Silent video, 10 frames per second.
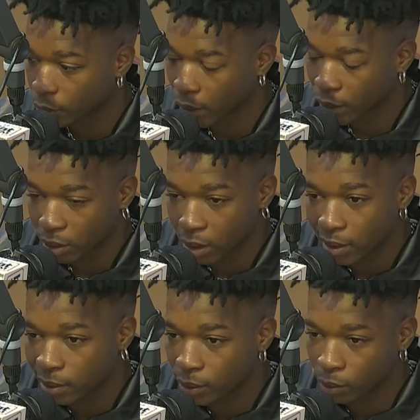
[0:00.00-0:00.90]
So I used to
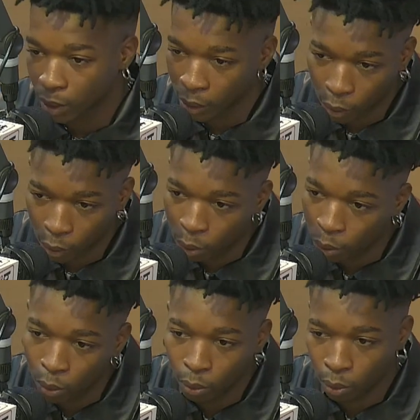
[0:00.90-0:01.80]
listen to a
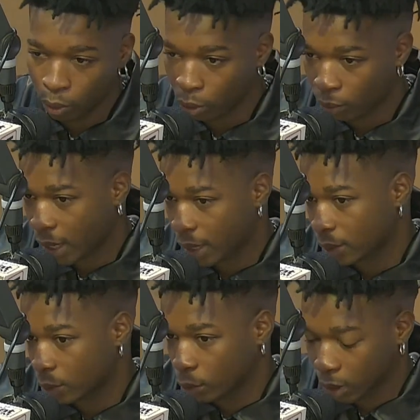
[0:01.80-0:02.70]
whole lot of
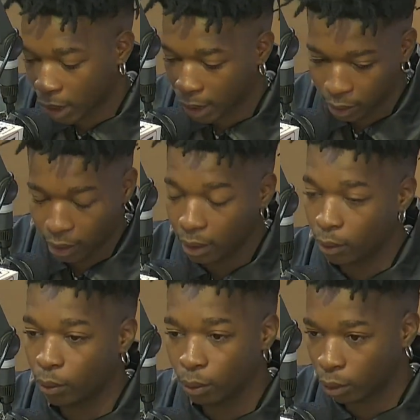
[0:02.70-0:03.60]
catalog, like a
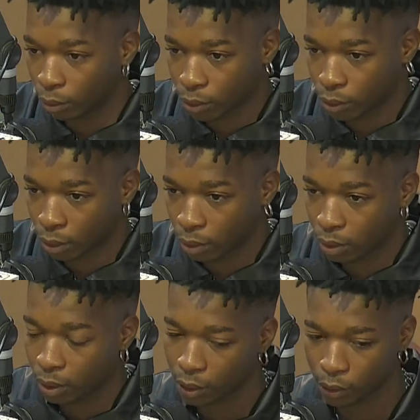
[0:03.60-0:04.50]
whole lot of songs.